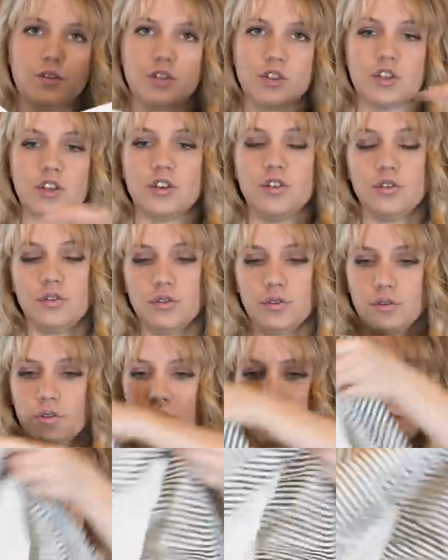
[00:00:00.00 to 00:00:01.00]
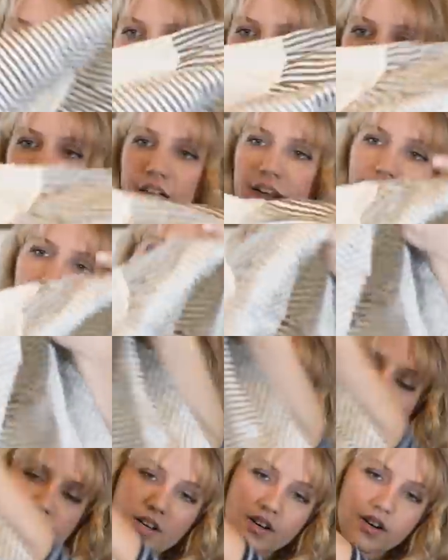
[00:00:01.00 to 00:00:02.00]
2. I've got like a little
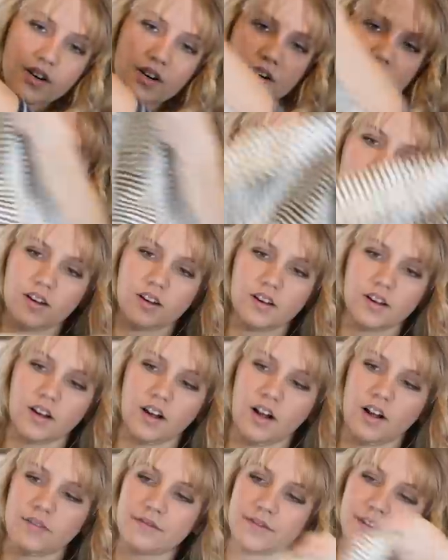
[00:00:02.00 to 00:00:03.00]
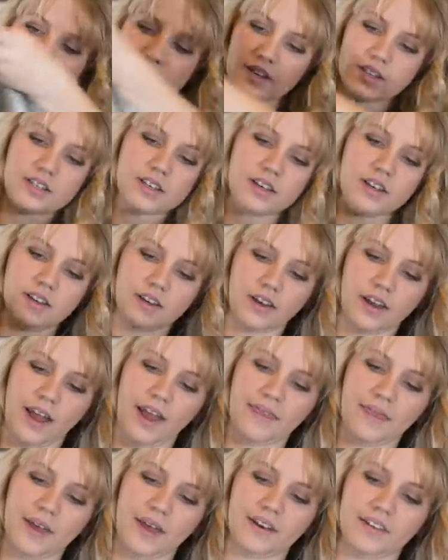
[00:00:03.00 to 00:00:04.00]
tier off it.
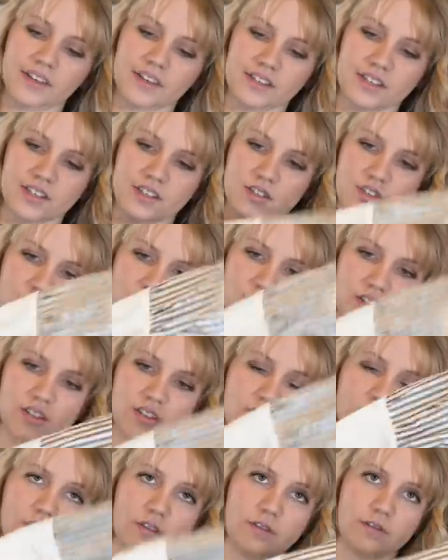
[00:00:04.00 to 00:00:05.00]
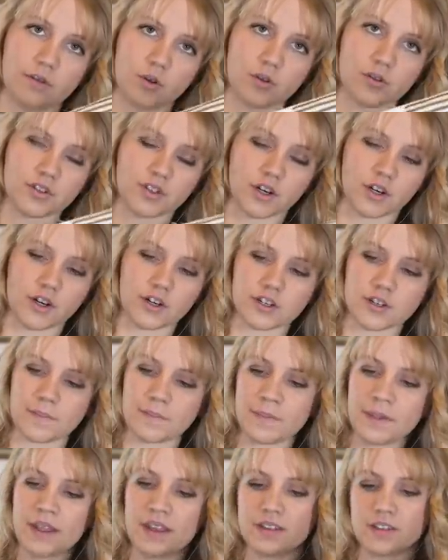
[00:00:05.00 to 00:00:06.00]
And then this is just the full skirt.
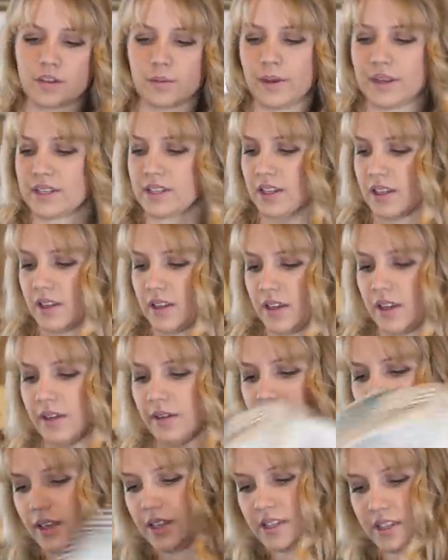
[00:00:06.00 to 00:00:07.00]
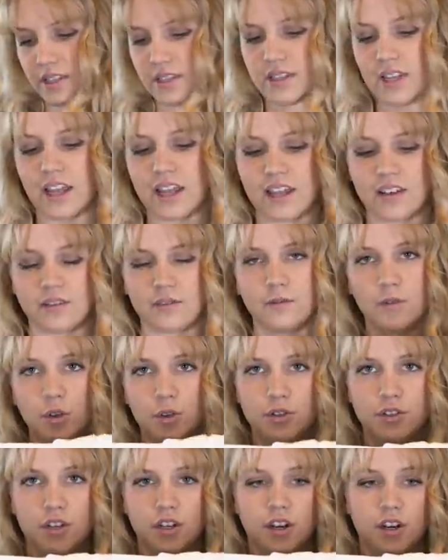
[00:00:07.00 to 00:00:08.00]
So basically it's a second
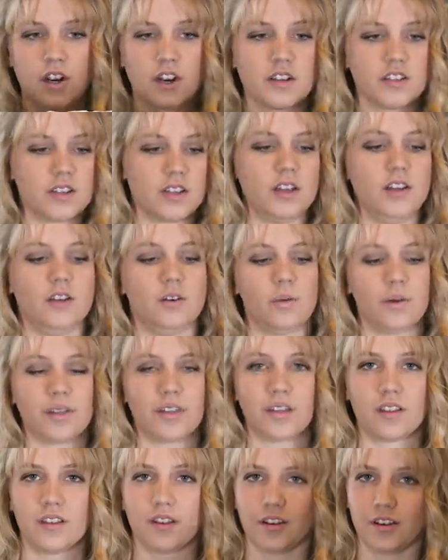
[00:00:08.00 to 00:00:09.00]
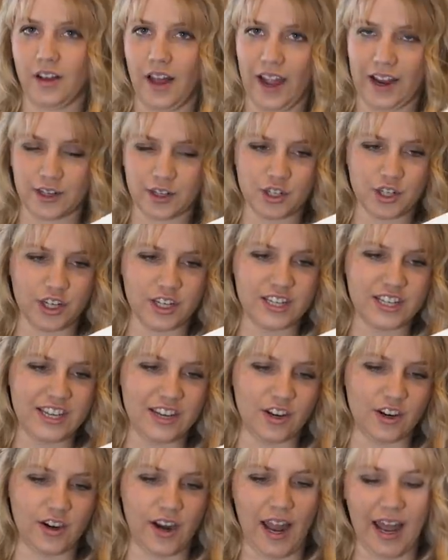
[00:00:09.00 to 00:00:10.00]
full skirt with a little extra
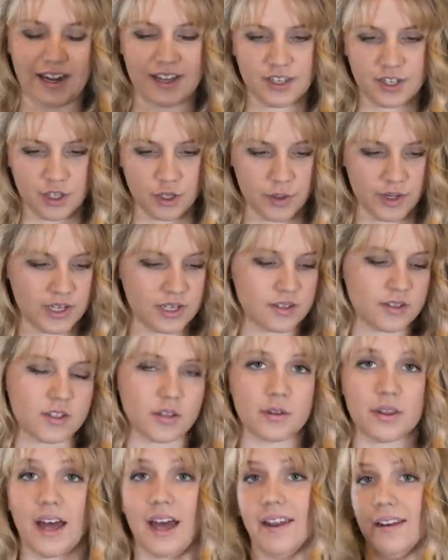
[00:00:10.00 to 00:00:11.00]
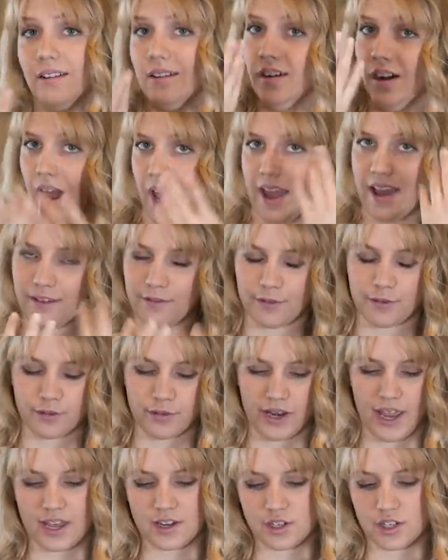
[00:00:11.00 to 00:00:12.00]
tier added to it, so that I have
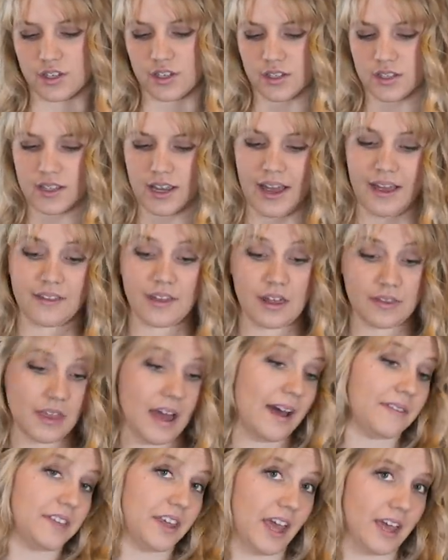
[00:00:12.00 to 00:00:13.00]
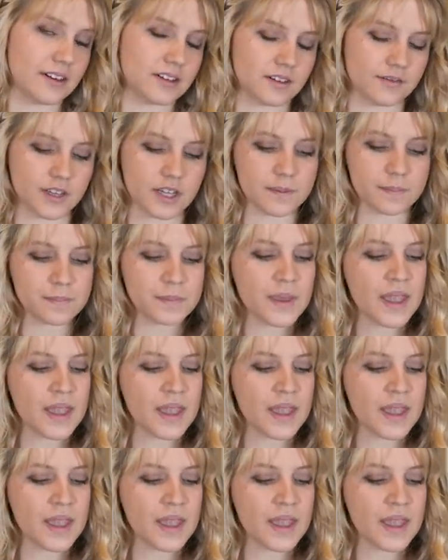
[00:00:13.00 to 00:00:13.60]
3 edges at the end of it.